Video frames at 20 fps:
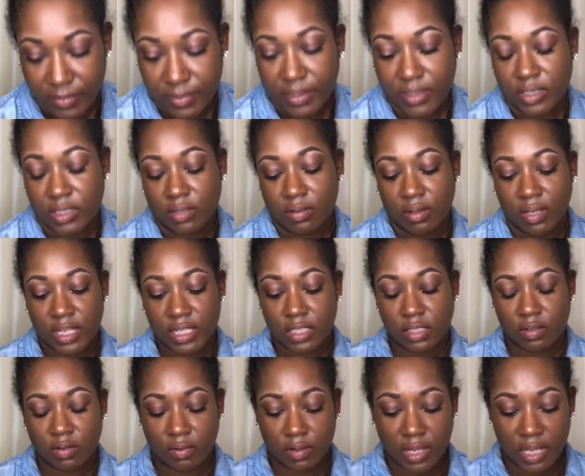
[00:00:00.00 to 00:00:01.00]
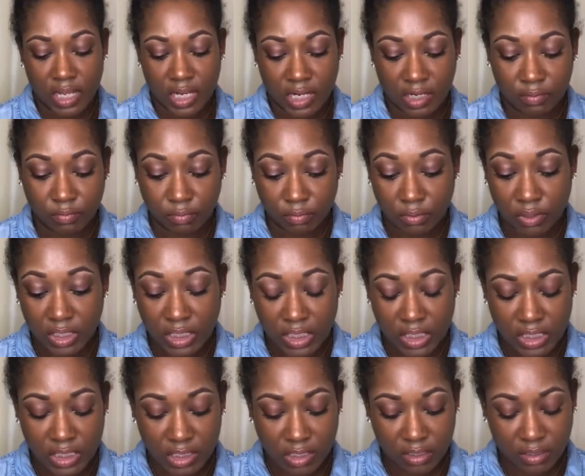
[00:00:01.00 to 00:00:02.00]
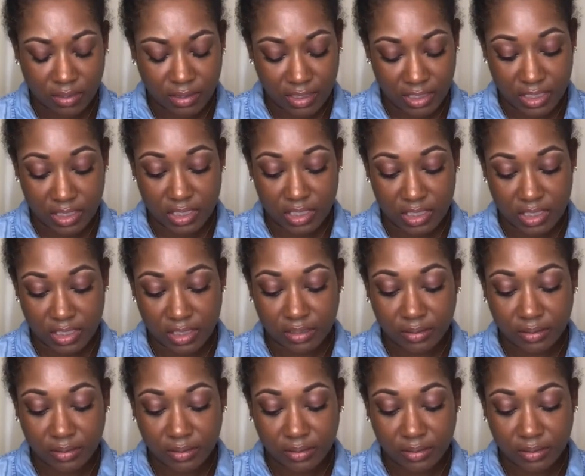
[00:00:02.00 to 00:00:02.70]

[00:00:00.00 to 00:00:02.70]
So let's go ahead and read this.